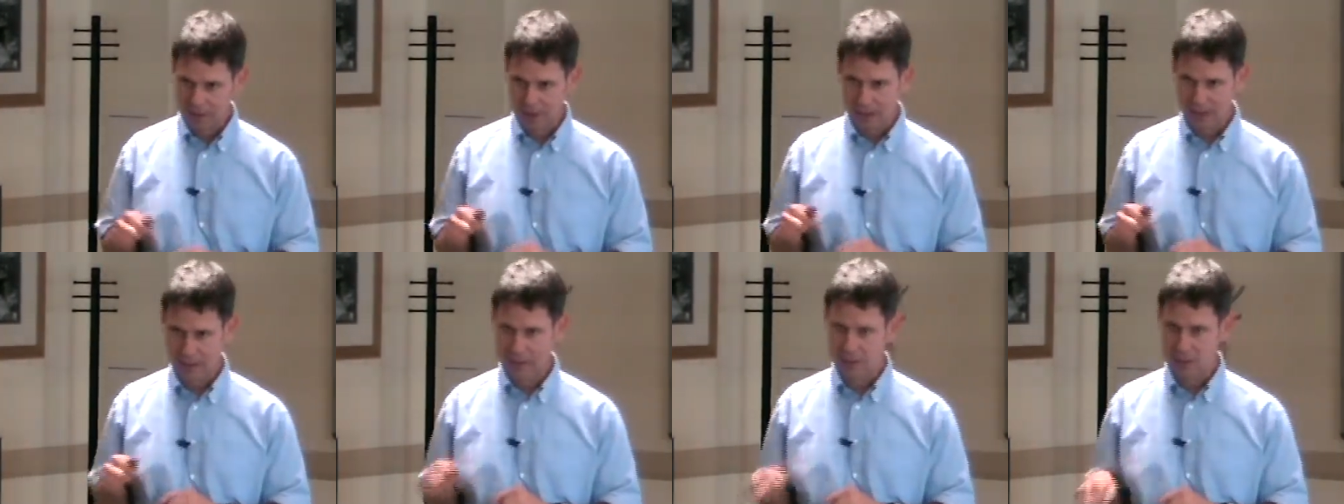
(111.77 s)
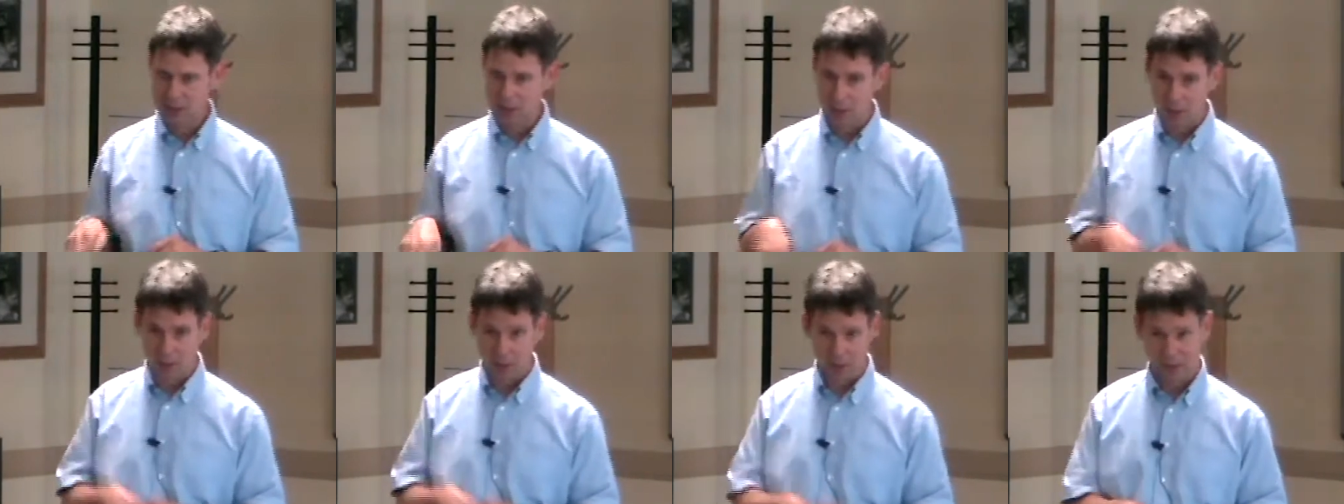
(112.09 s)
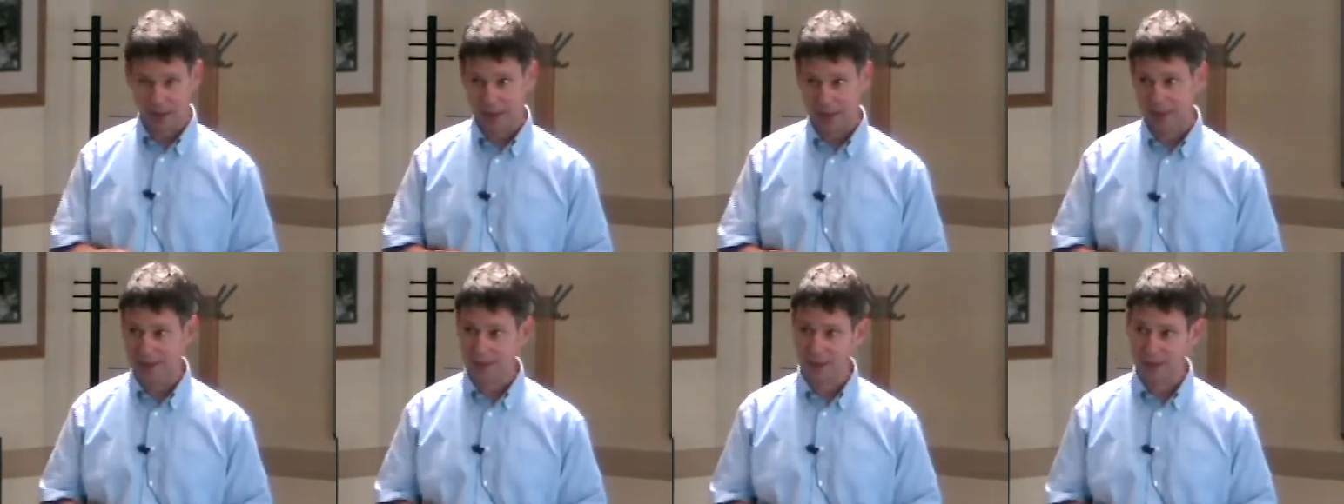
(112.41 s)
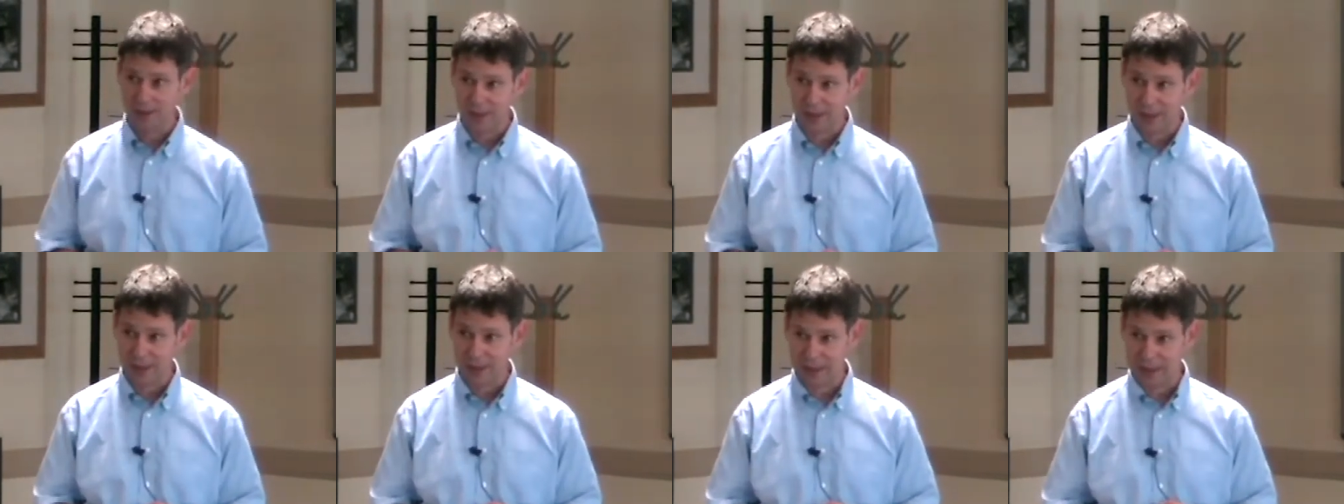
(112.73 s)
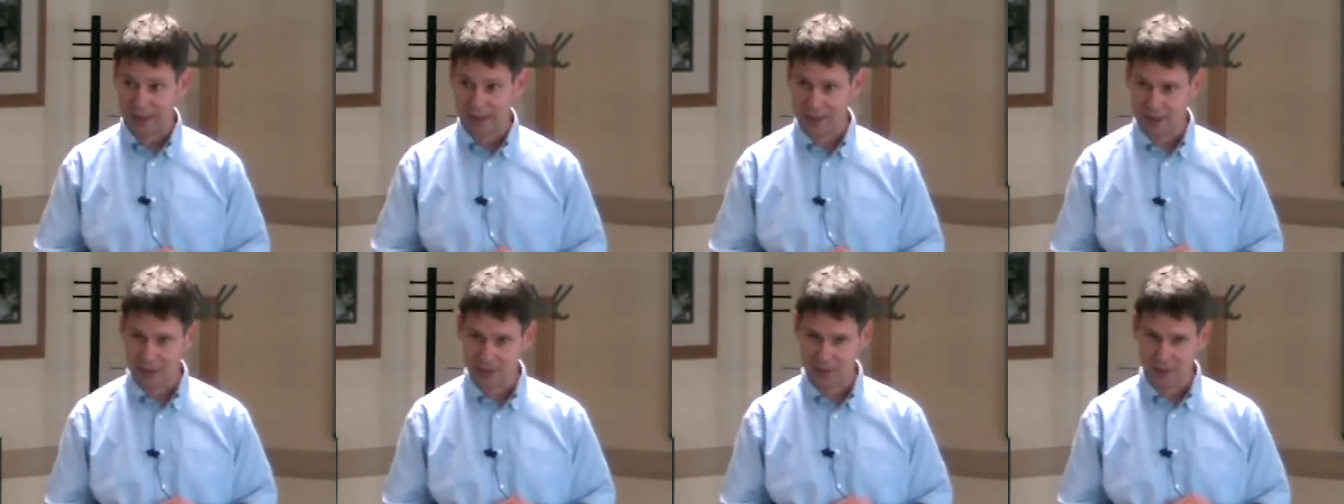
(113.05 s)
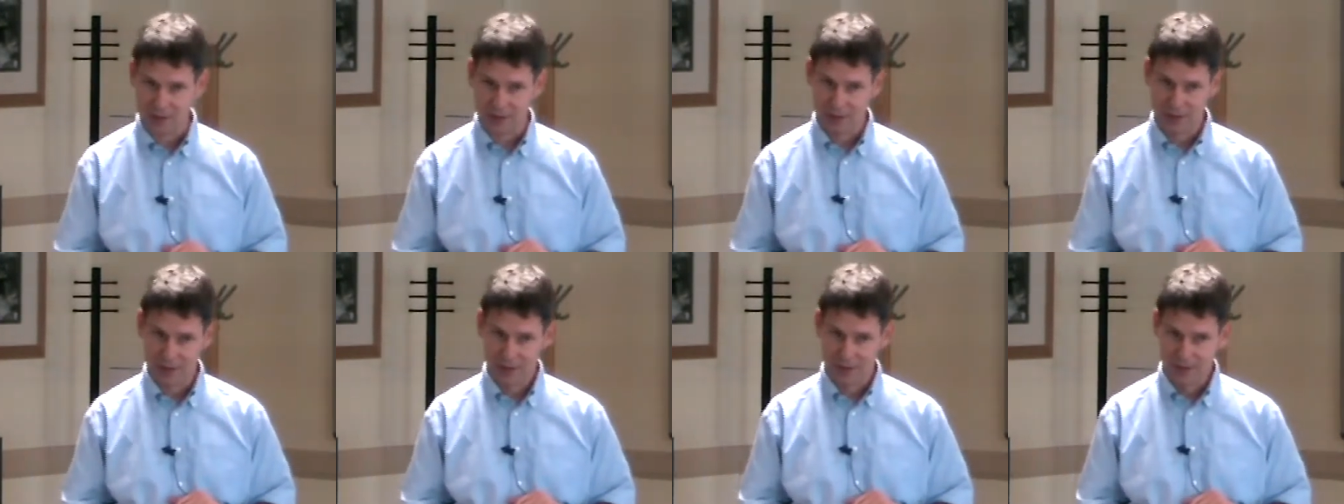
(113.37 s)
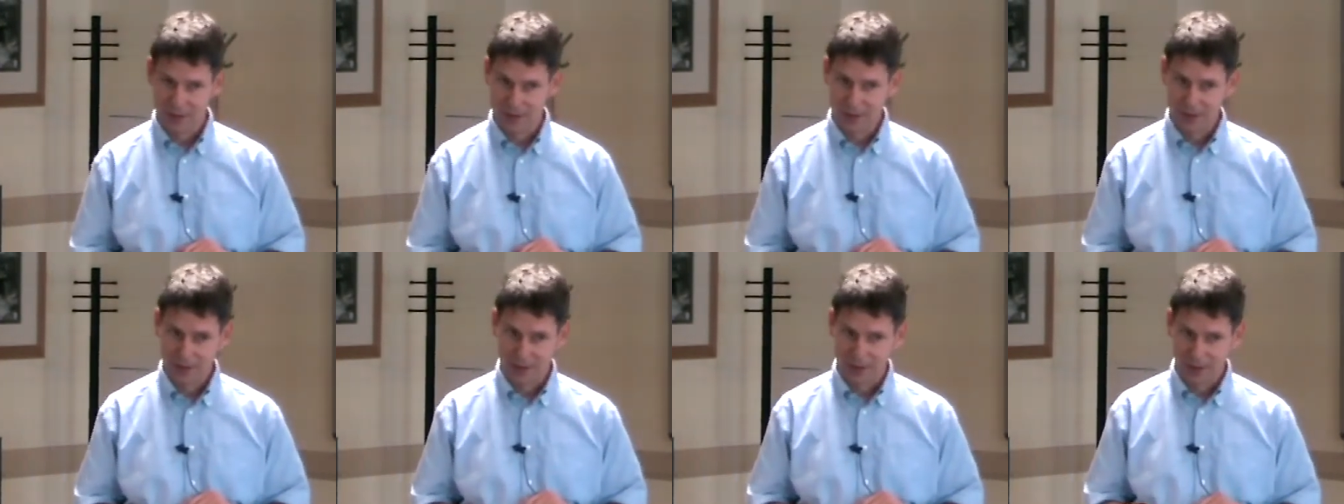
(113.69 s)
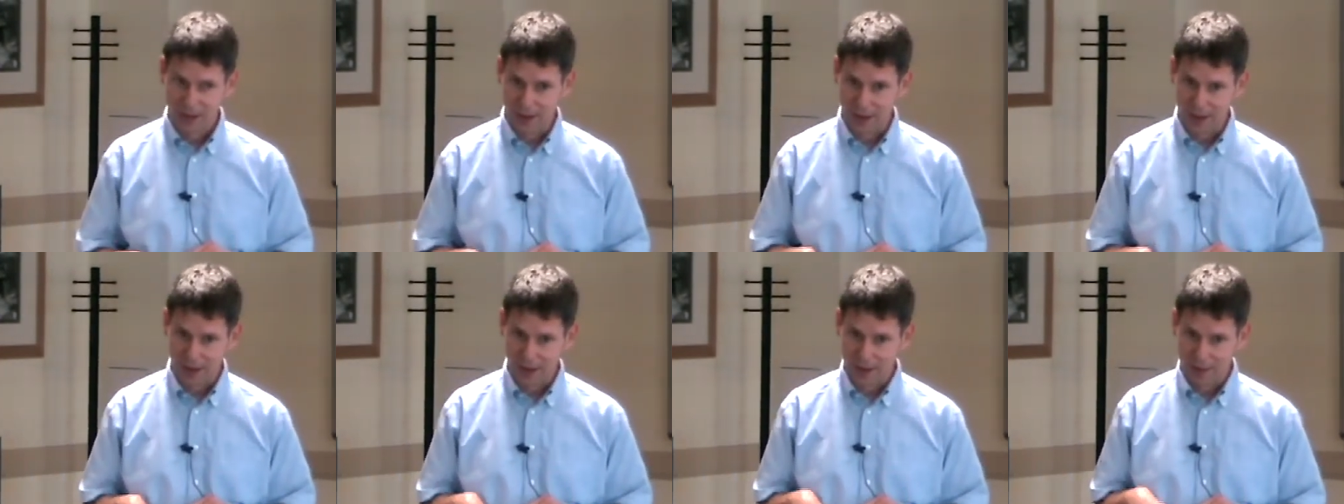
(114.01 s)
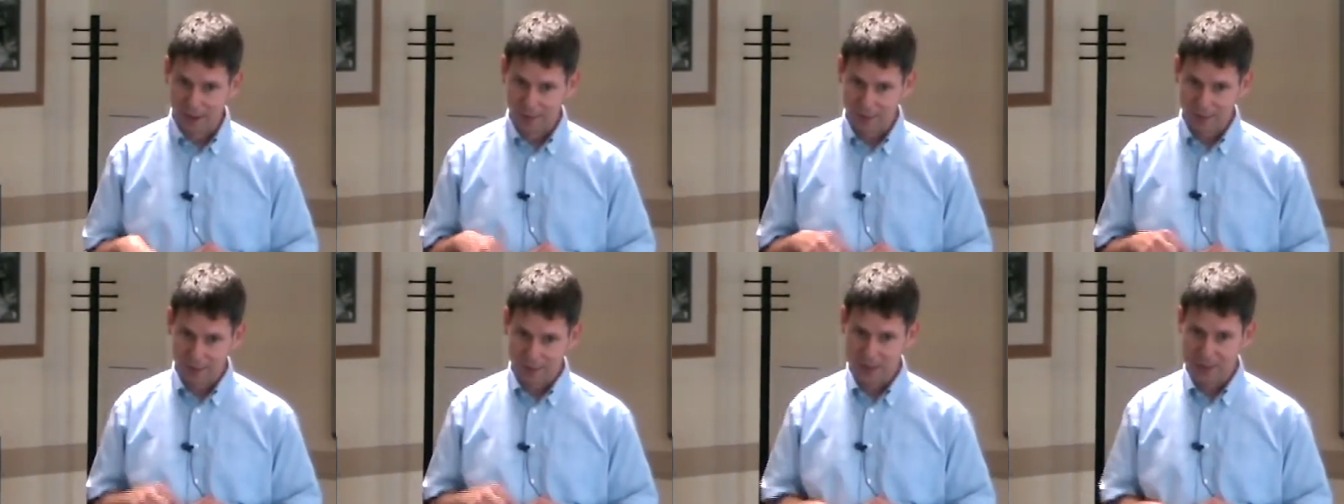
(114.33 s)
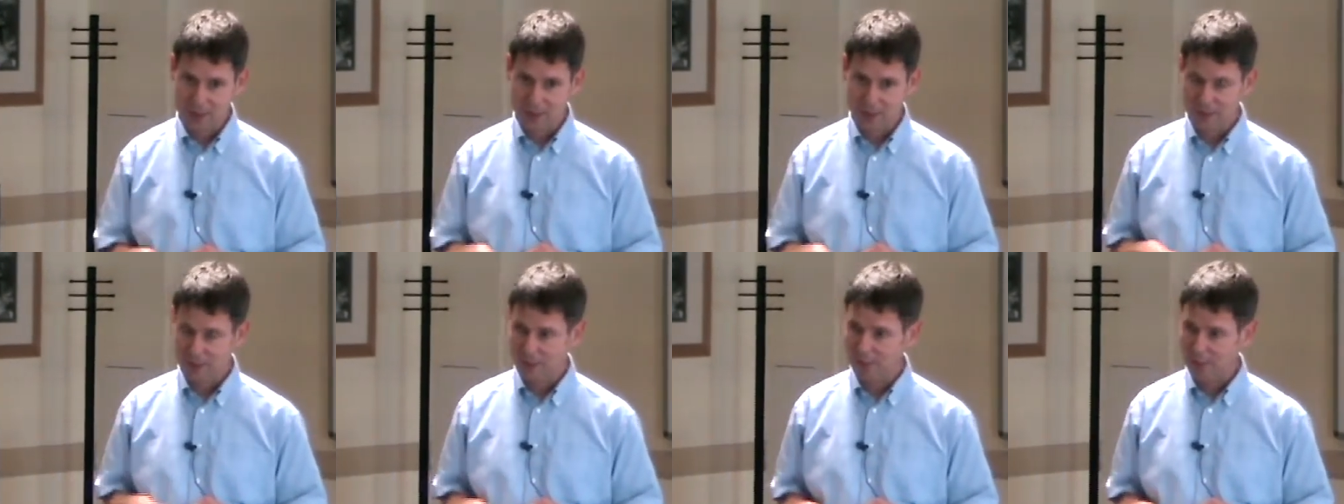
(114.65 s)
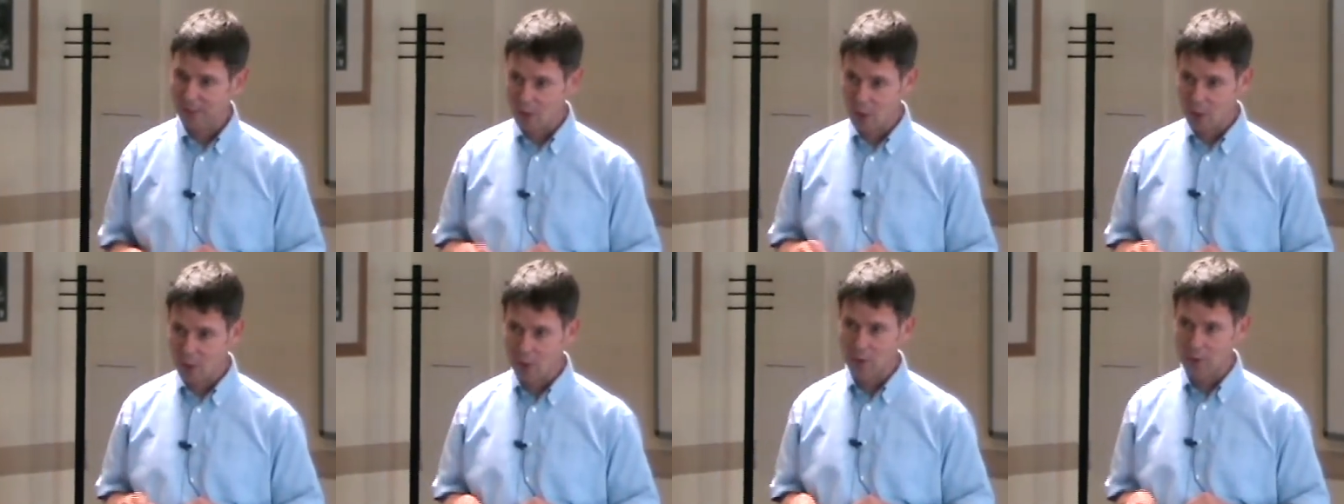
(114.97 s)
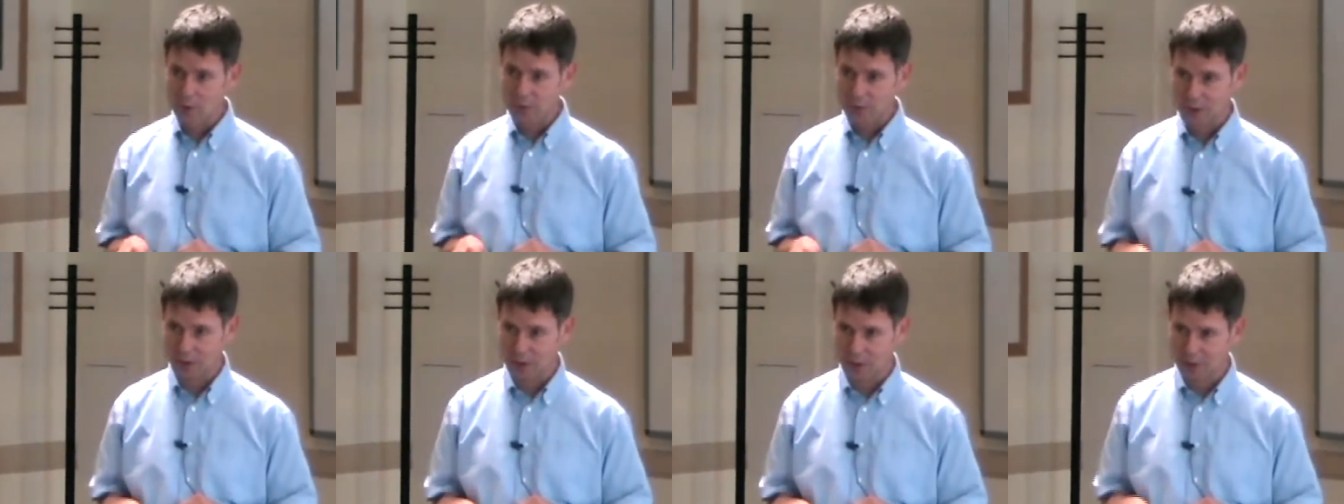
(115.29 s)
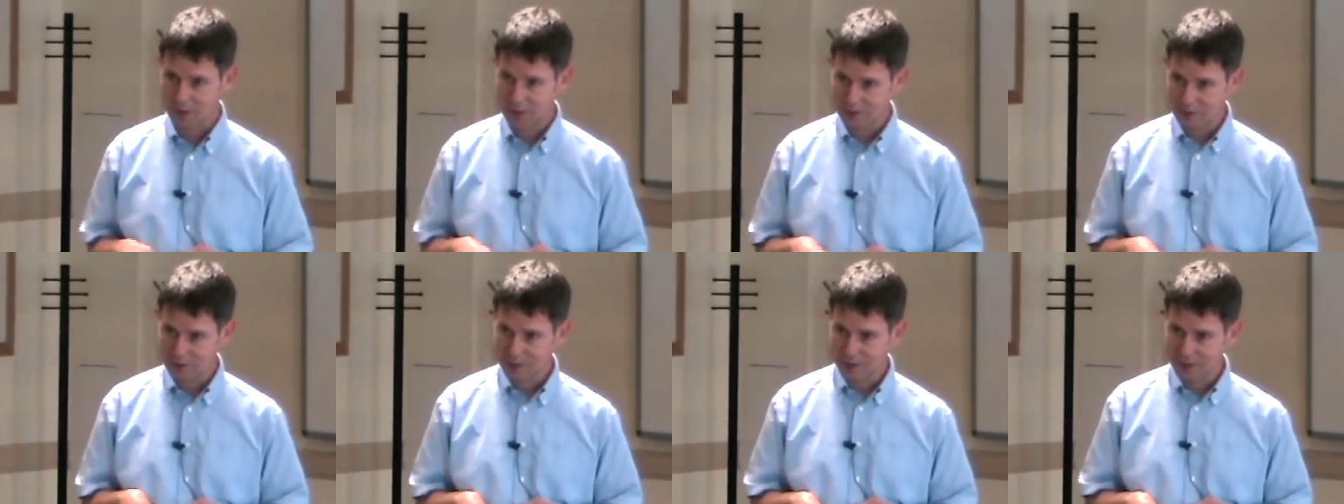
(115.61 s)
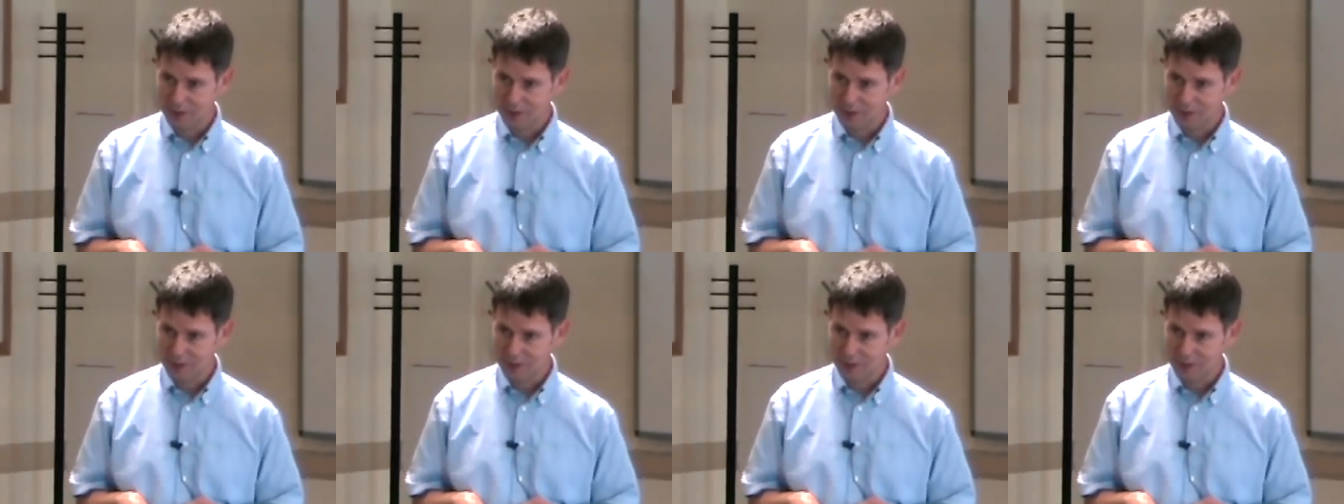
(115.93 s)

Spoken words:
is don't forget the feet. And feet are very often